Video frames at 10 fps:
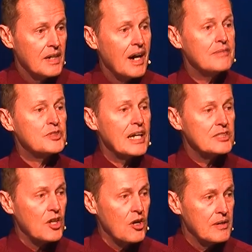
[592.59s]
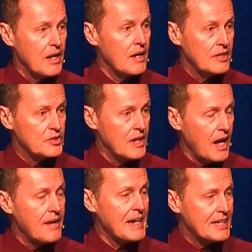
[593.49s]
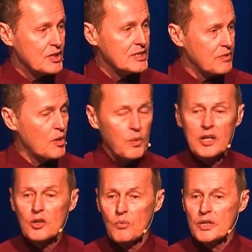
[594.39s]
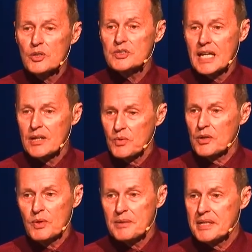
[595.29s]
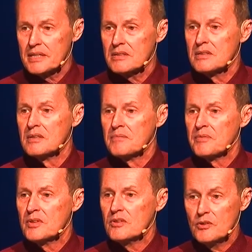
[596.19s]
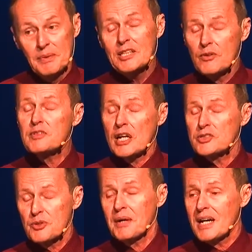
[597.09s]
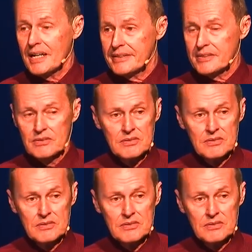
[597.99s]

I've had a change of heart. What are you saying? What do you mean? You mean you've changed your mind.